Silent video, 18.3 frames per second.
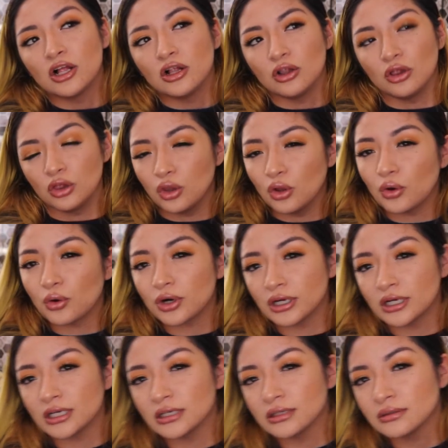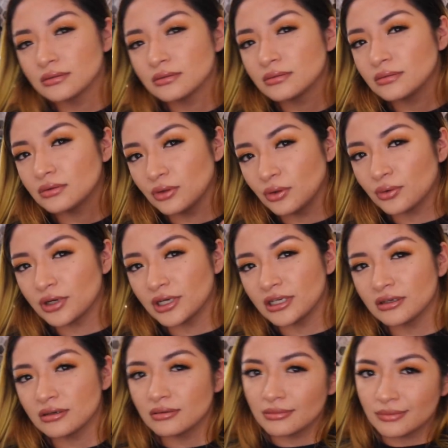Laura,
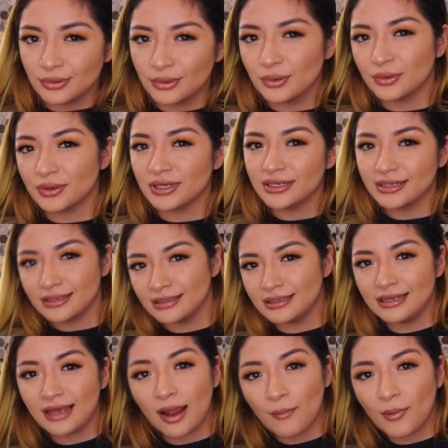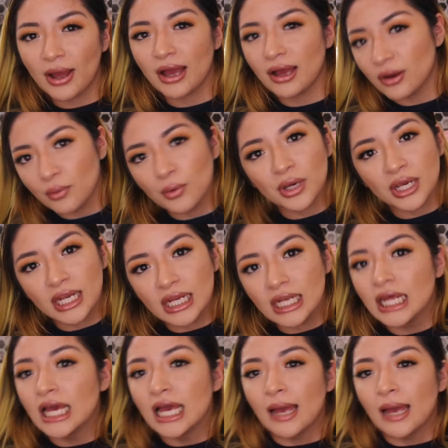Lauren, Lauren, the DIY queen,